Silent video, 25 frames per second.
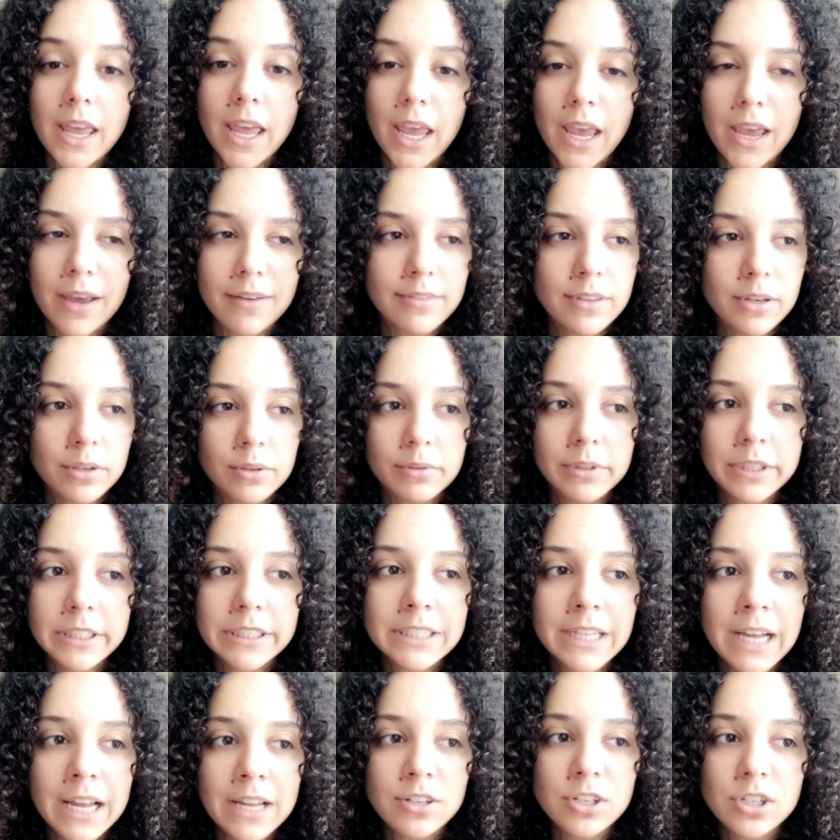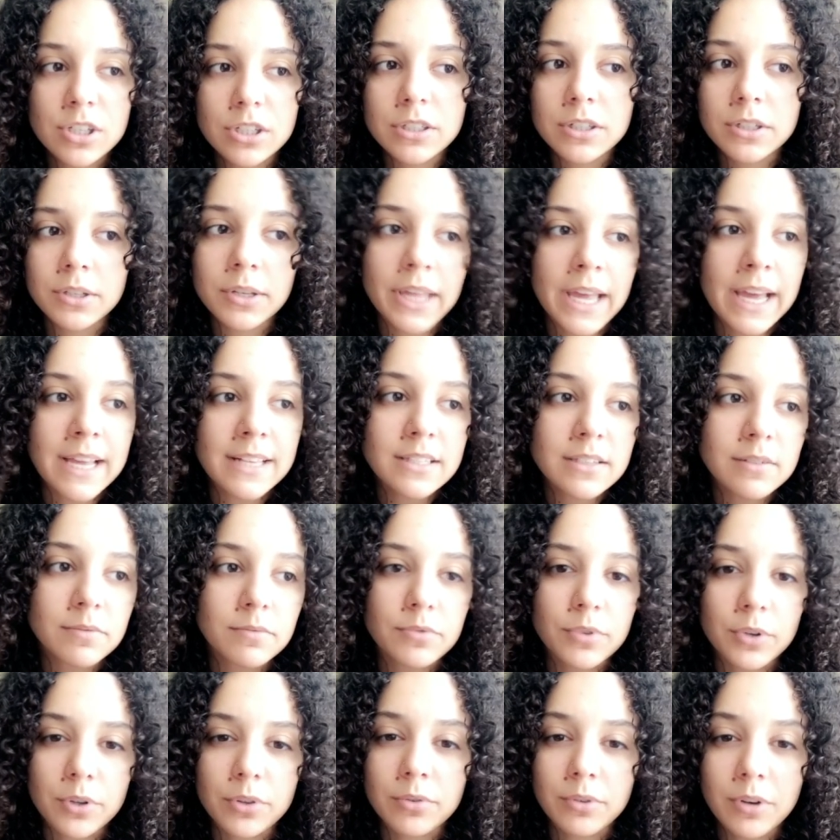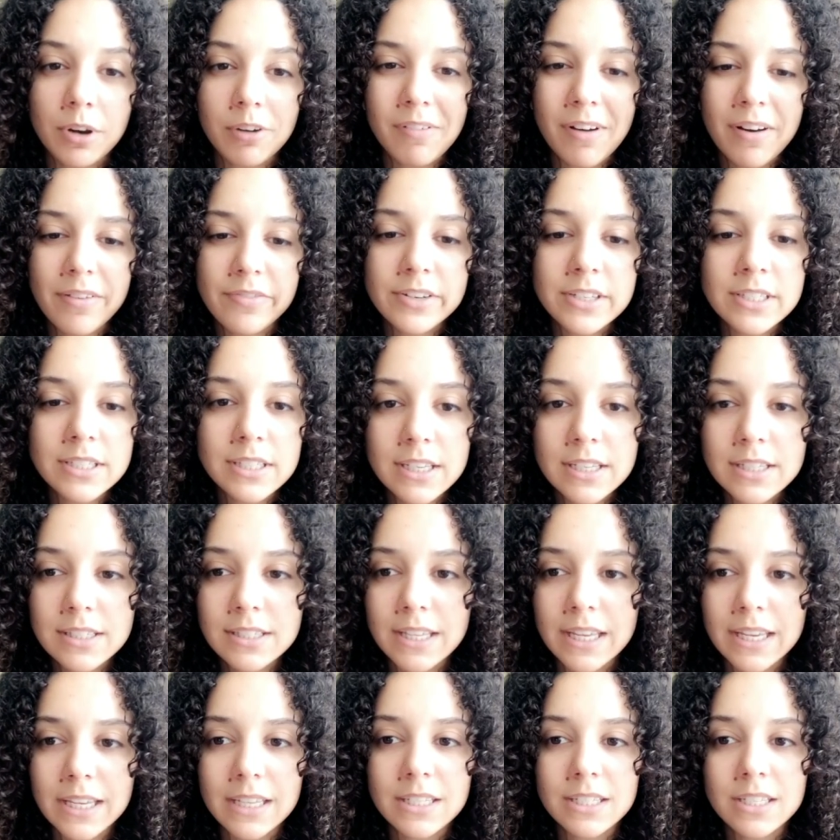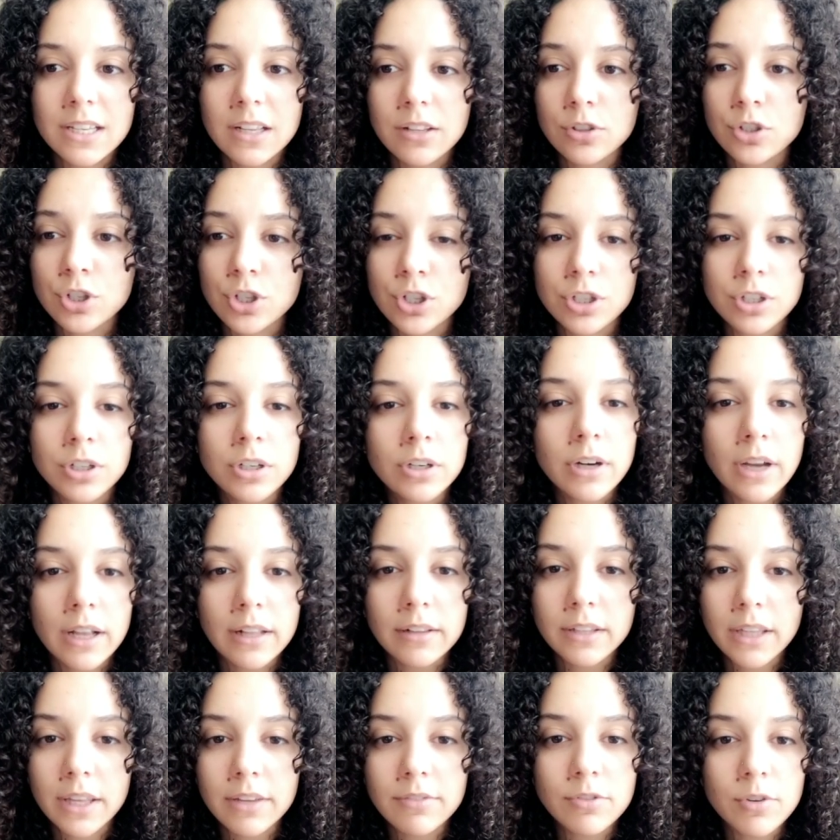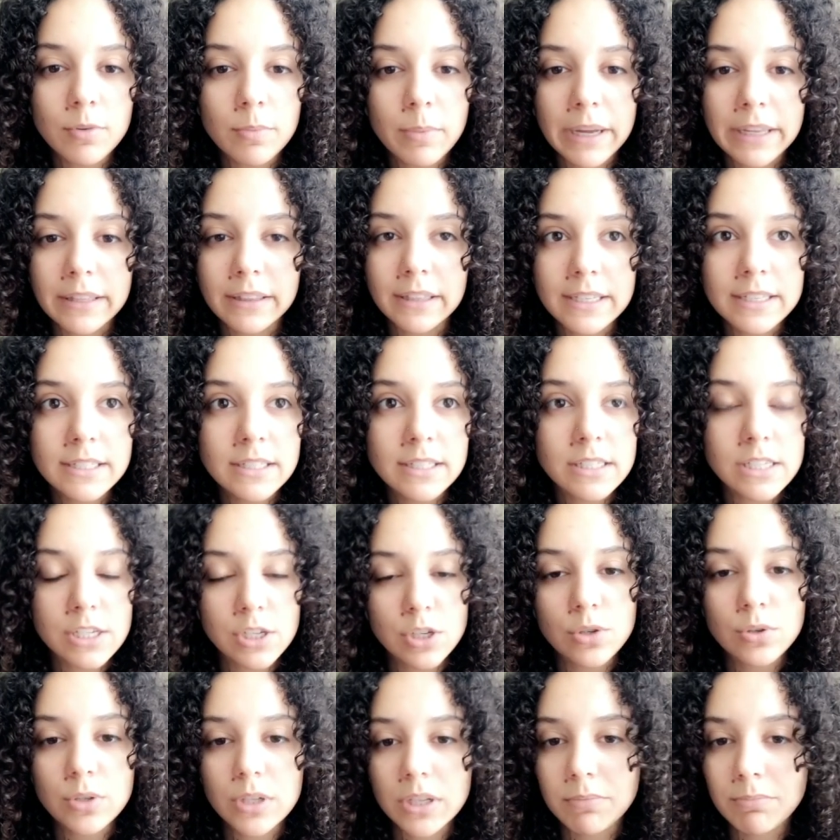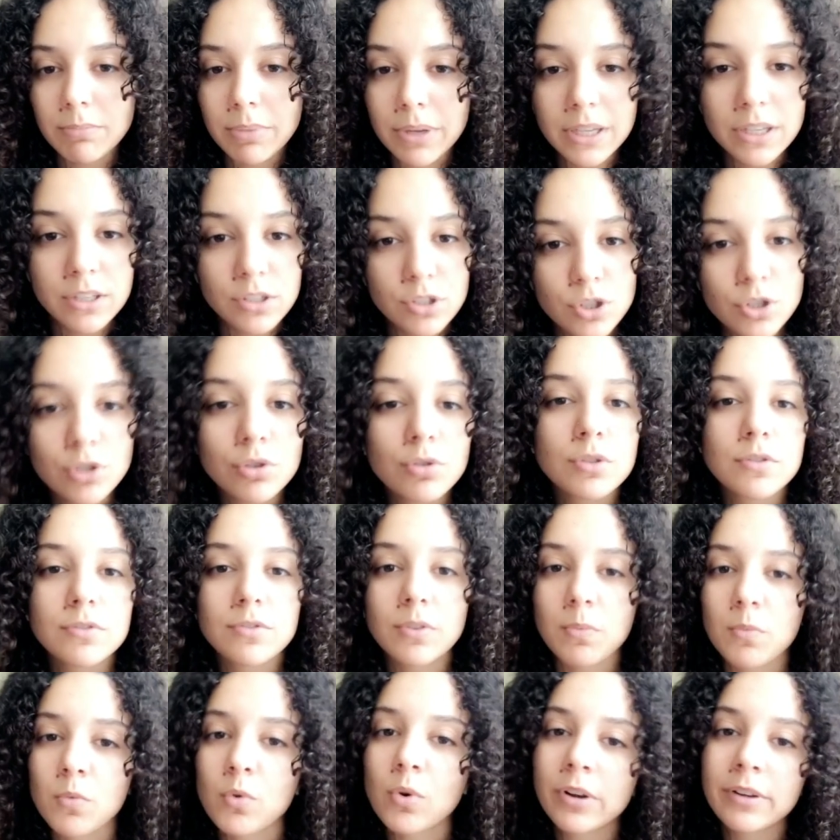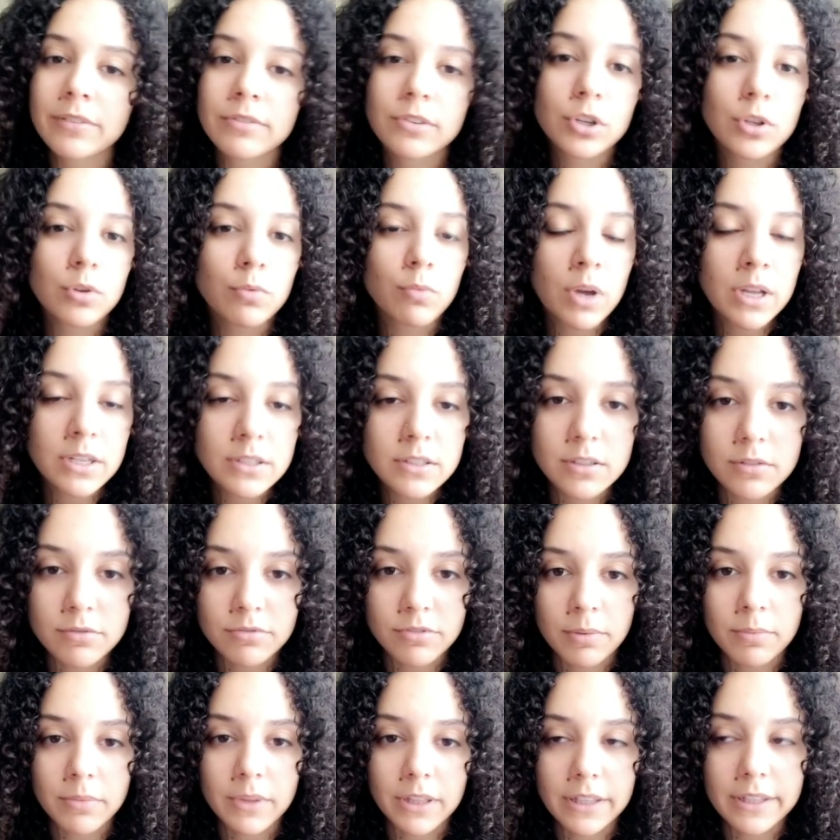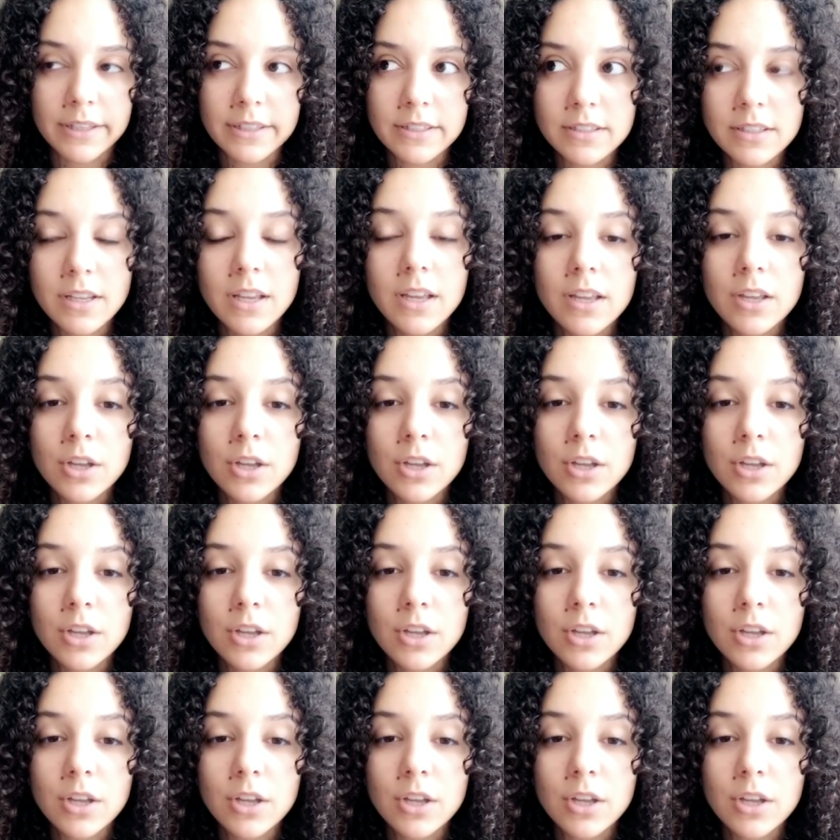If they're a real contractor and you ask them for 3 references, they can tell, sure, I'll give you my list, and you can pick and choose from whoever you want to from the list.